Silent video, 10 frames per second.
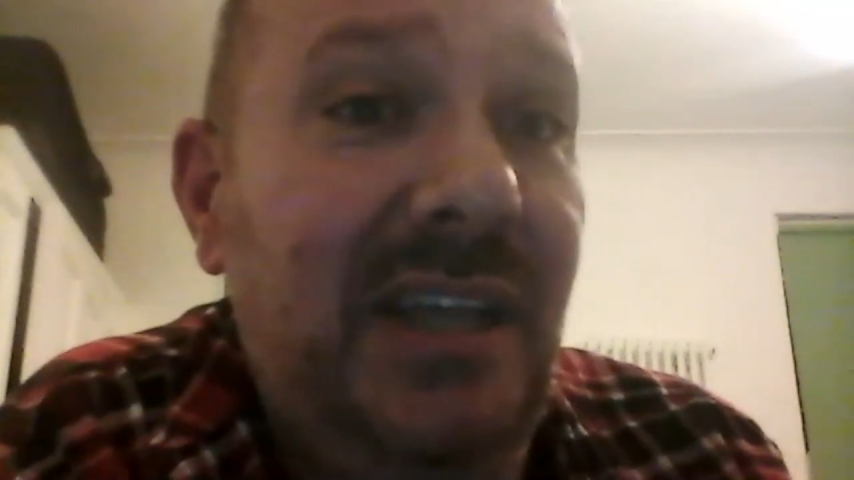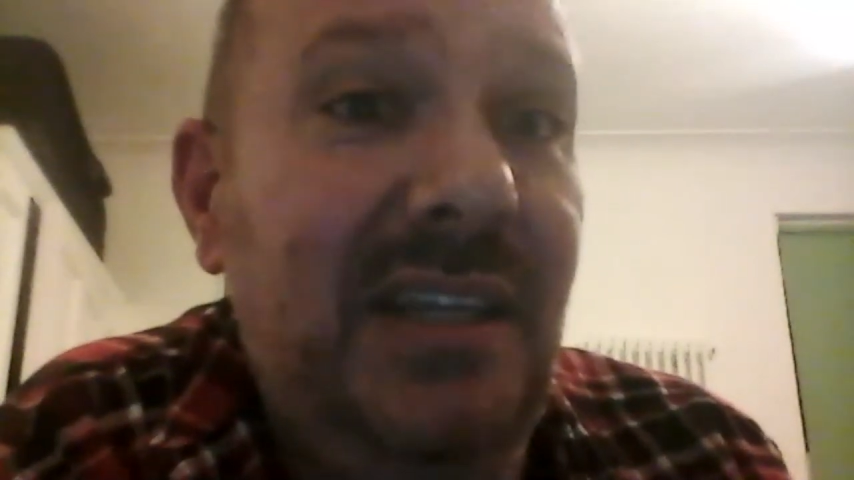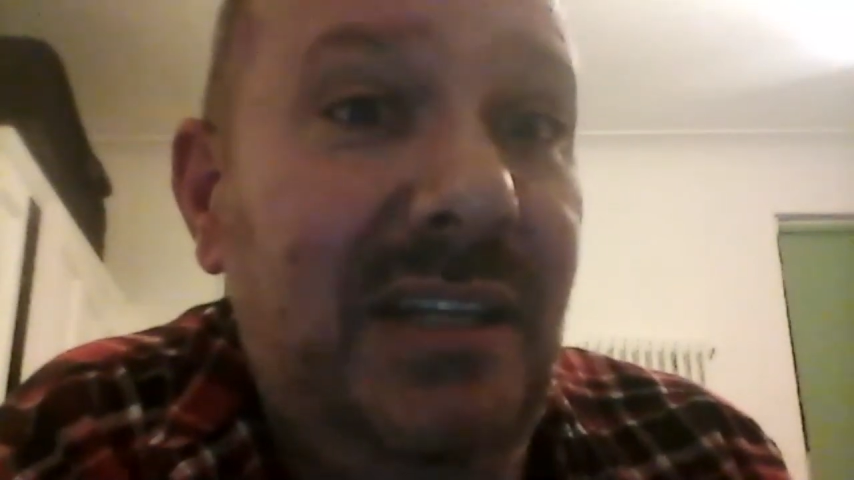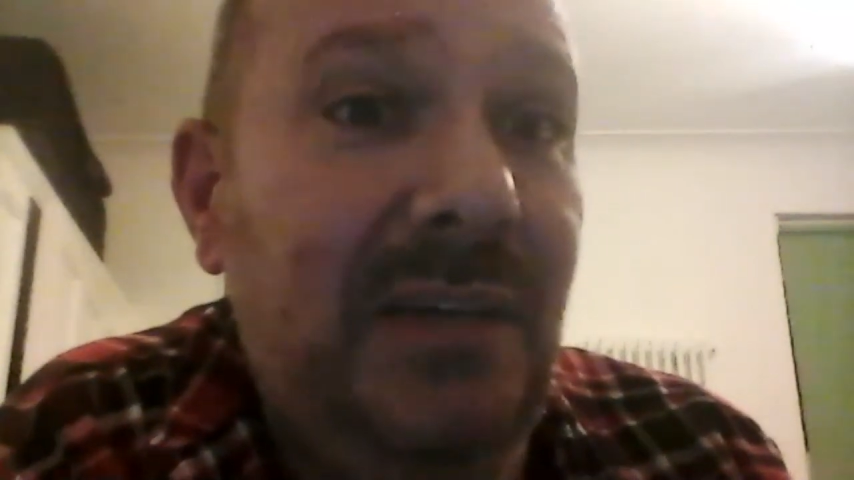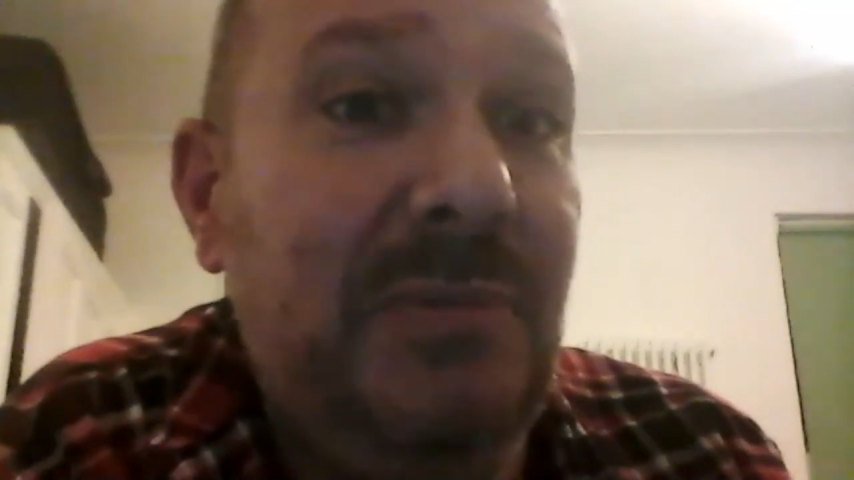and
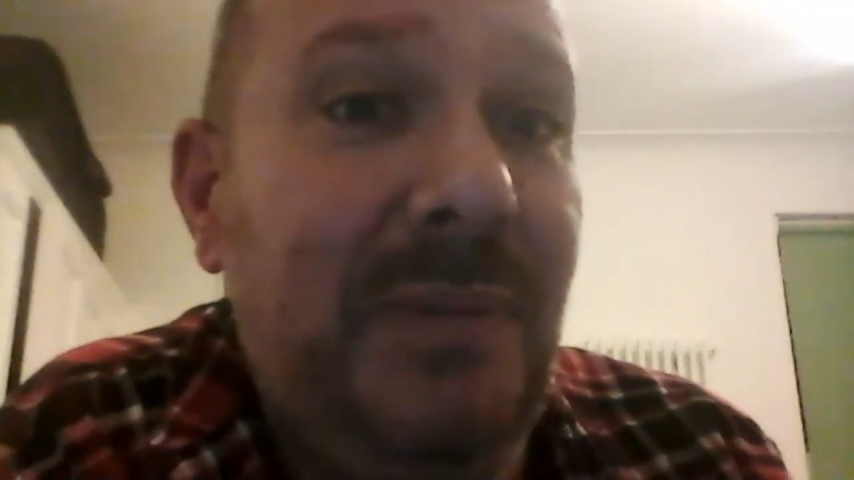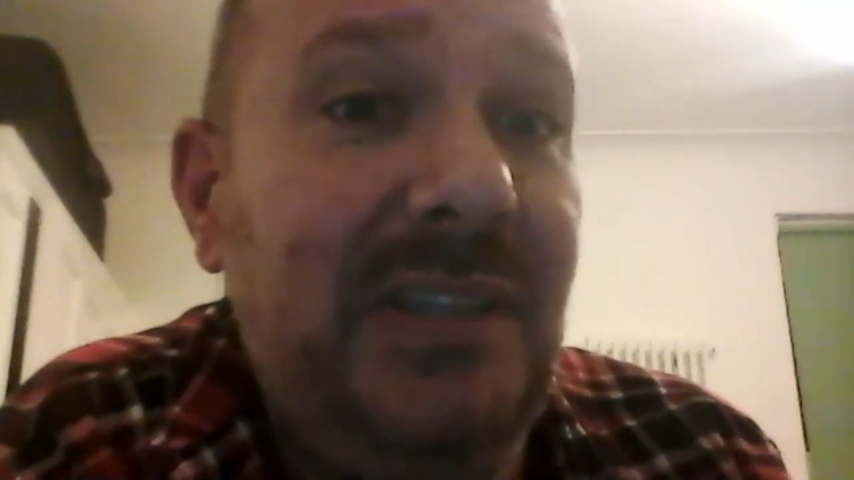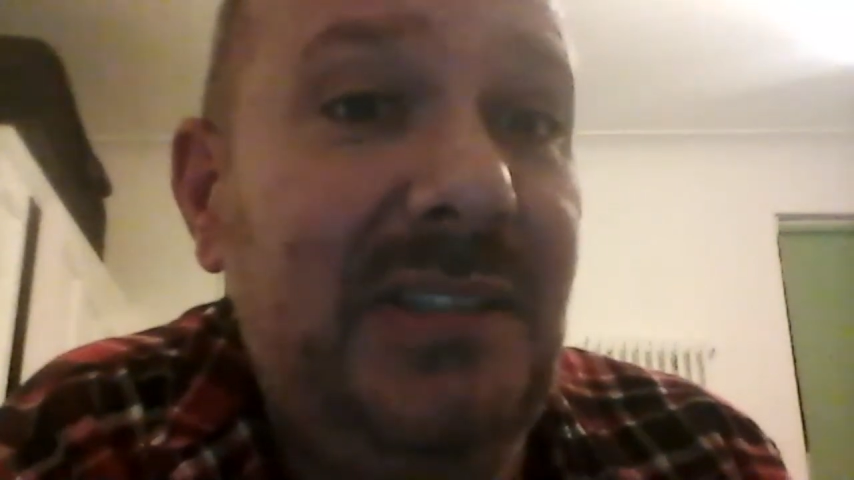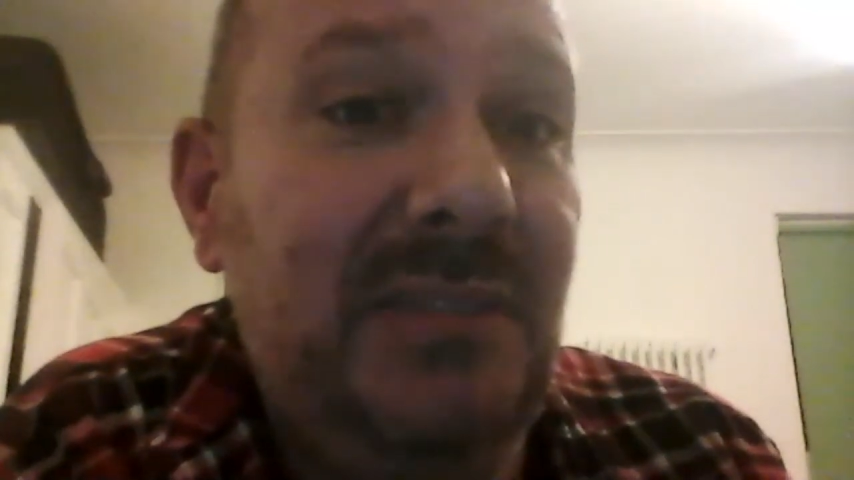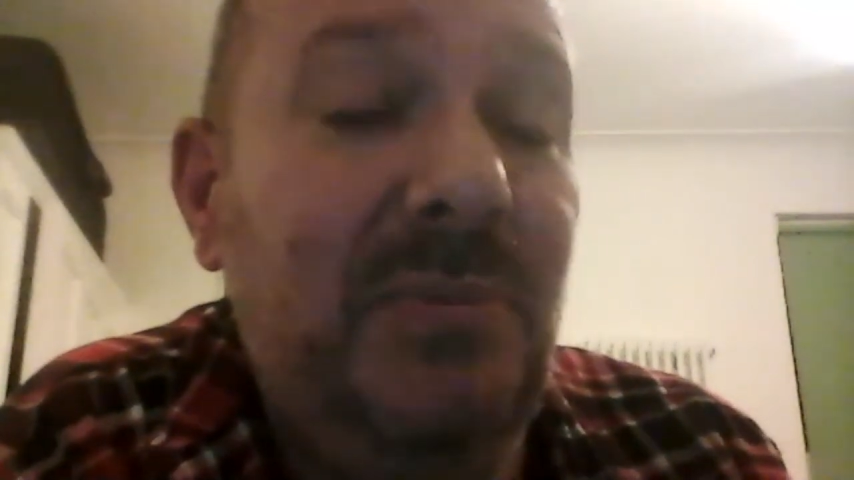then comes back
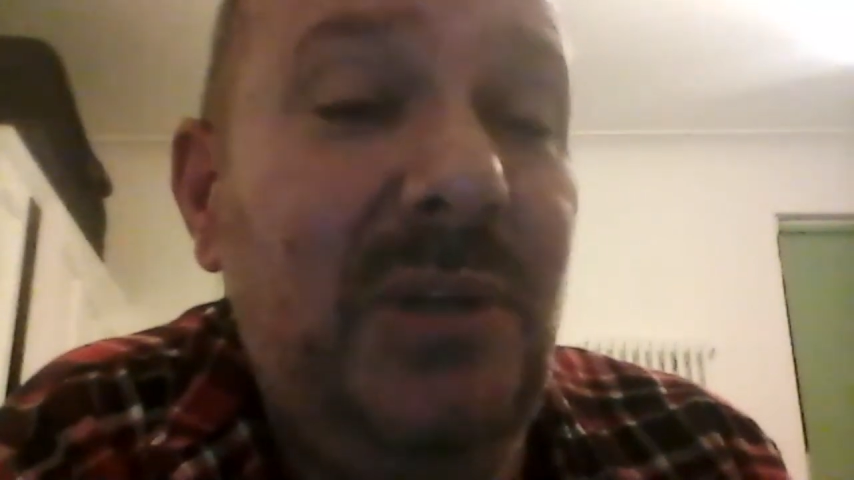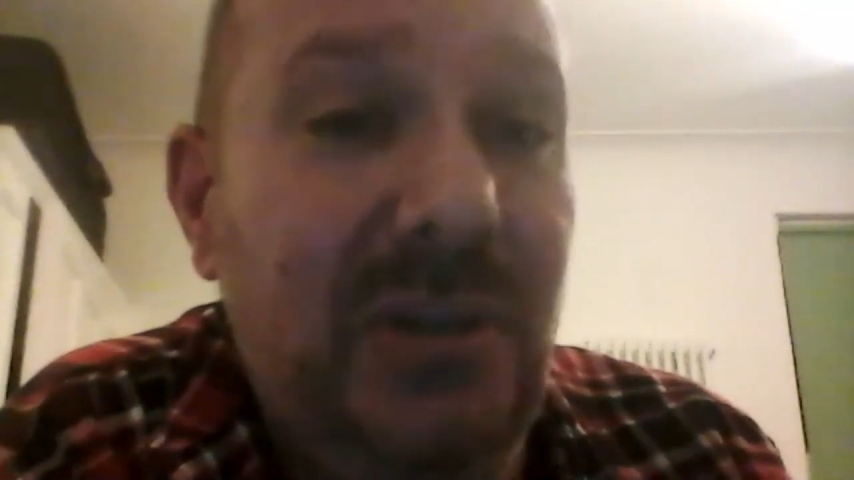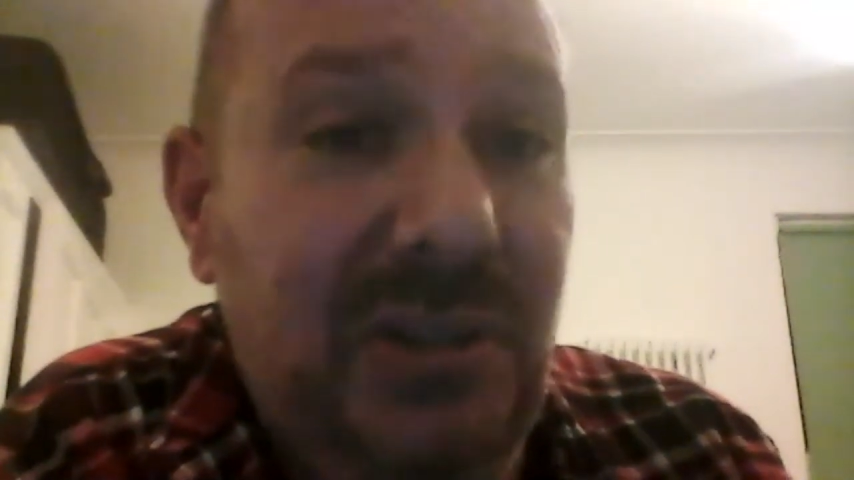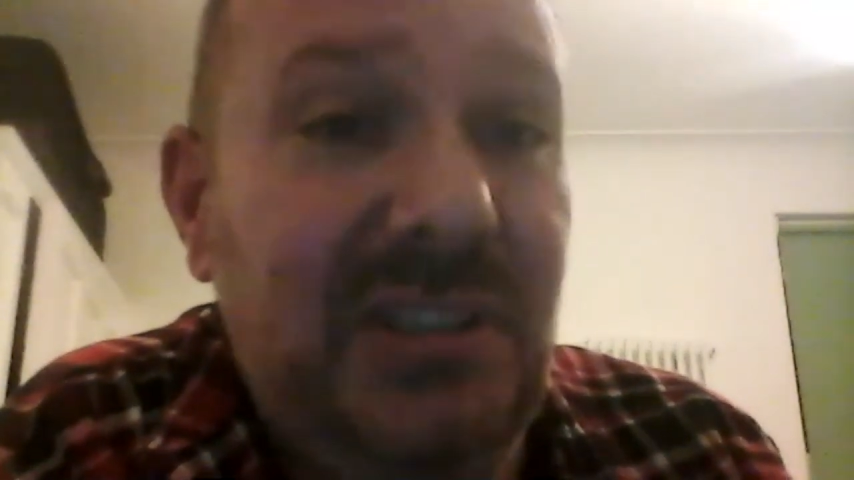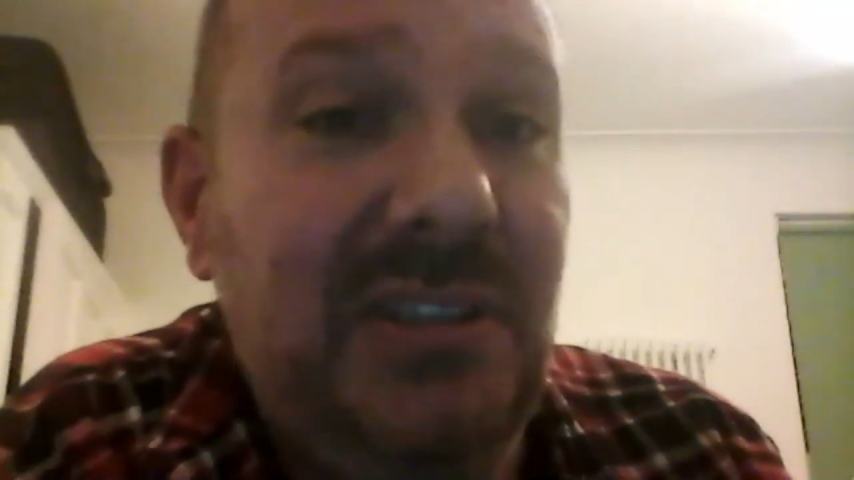and says, we looked